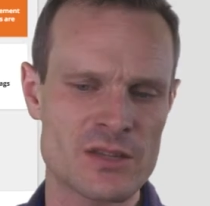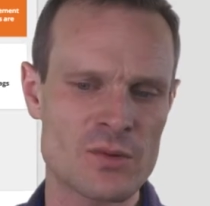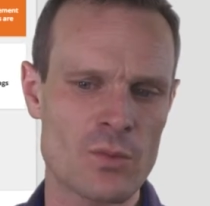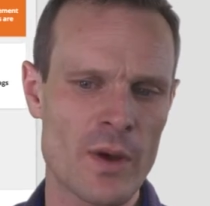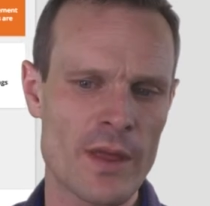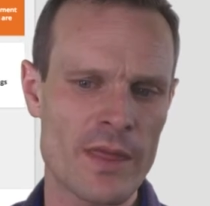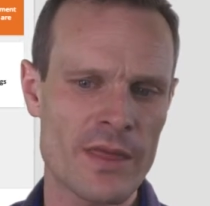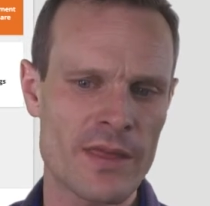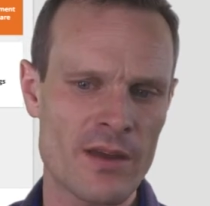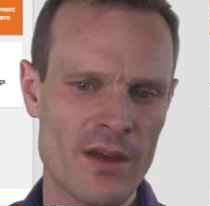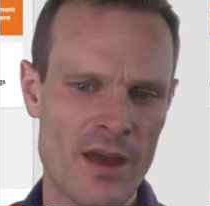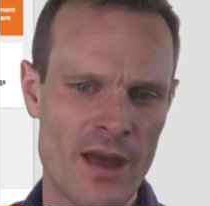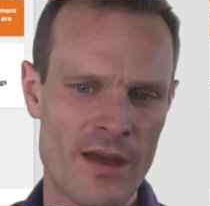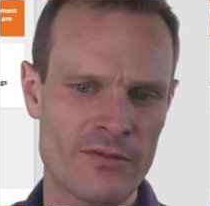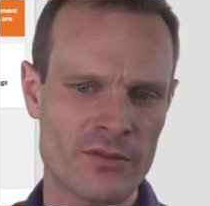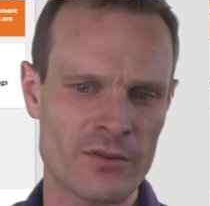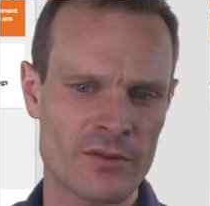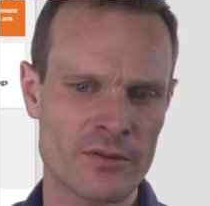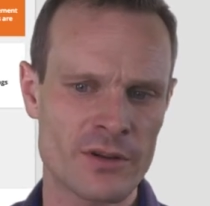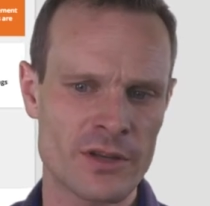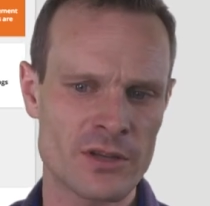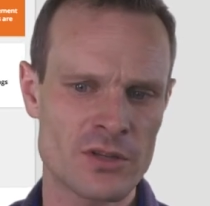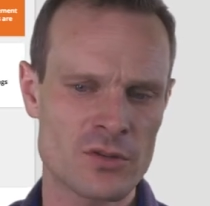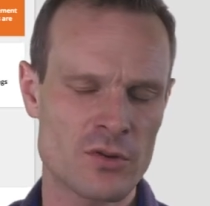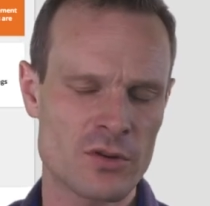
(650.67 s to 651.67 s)
The one thing I haven't
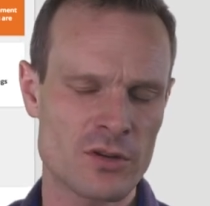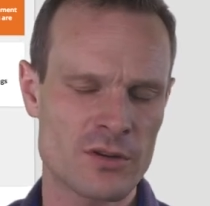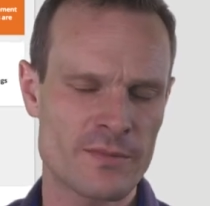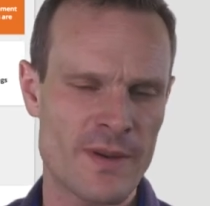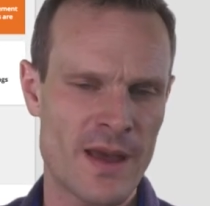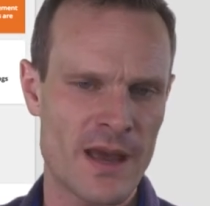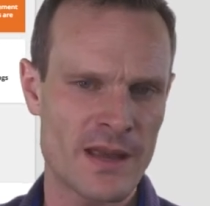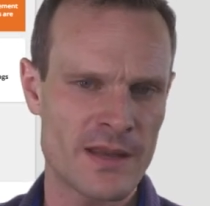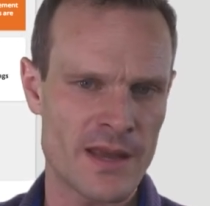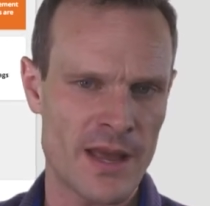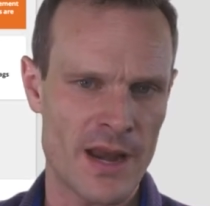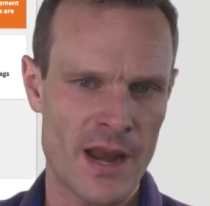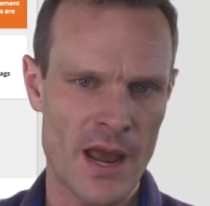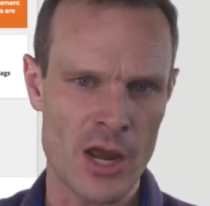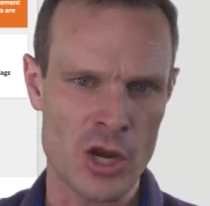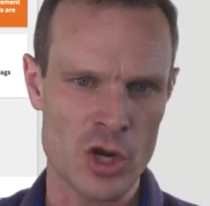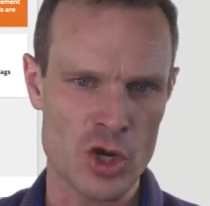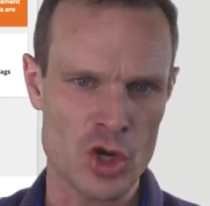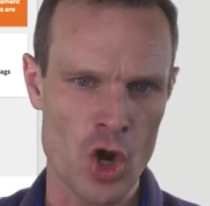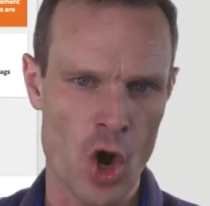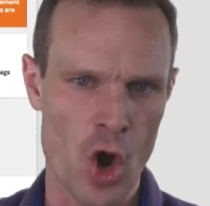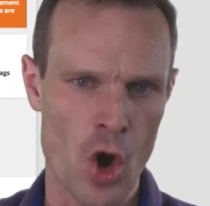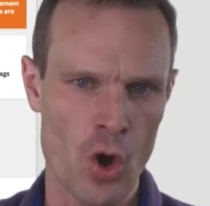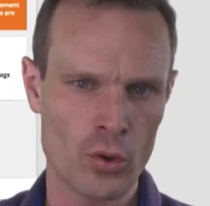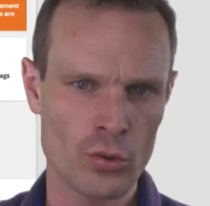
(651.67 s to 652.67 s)
really talked about yet are
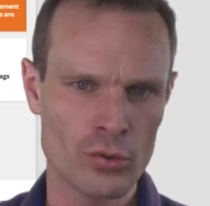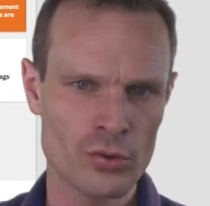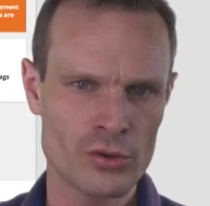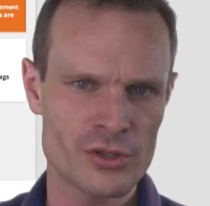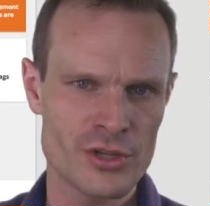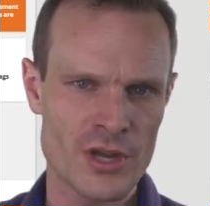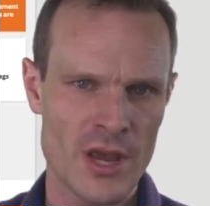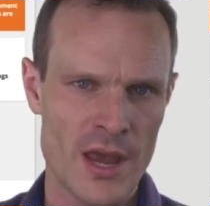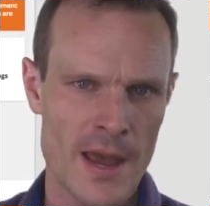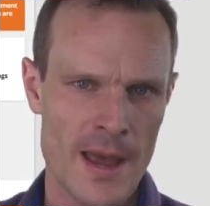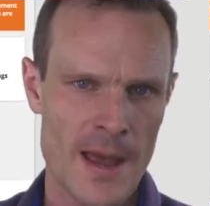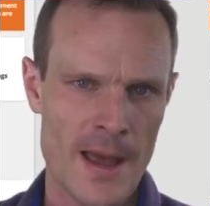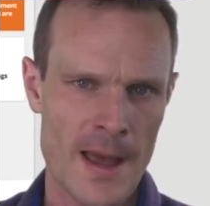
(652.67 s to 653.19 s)
goals,